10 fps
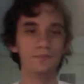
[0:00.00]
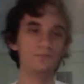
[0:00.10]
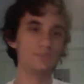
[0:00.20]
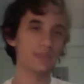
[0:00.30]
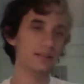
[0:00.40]

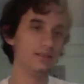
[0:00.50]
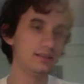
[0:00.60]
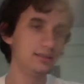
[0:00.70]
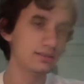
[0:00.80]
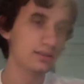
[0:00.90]
Now, this
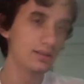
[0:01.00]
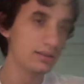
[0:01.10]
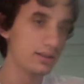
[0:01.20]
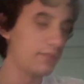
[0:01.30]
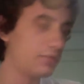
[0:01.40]
is an
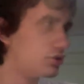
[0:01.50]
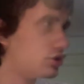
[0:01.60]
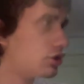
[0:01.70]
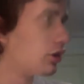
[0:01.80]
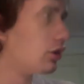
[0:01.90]

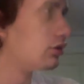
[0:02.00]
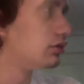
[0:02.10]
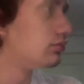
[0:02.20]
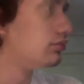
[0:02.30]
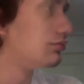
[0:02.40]
off-the-chart
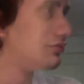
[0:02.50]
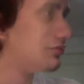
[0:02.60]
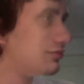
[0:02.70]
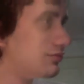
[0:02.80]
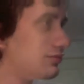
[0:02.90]

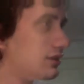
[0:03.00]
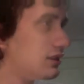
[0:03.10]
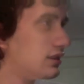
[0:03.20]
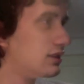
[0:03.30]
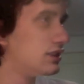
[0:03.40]

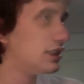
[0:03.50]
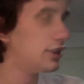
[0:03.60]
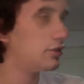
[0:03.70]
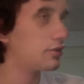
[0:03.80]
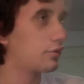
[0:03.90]

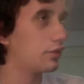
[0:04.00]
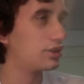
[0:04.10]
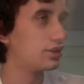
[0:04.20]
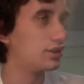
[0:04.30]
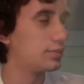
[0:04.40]
series of
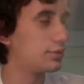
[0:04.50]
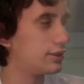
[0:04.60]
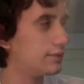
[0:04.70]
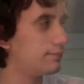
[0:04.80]
questions, but